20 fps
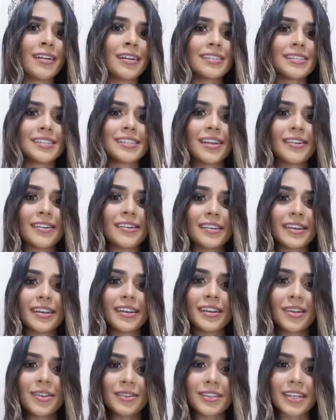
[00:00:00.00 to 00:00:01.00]
starting a
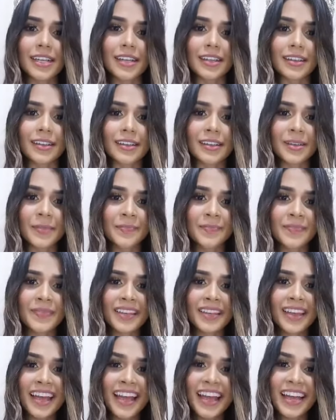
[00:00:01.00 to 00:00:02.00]
new day.
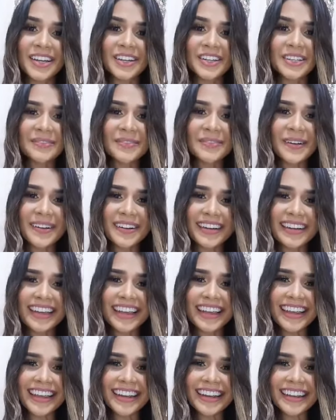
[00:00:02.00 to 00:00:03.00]
Good
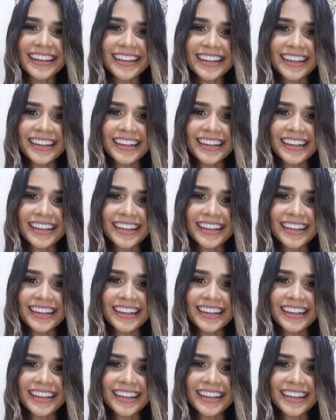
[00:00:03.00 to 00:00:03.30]
morning,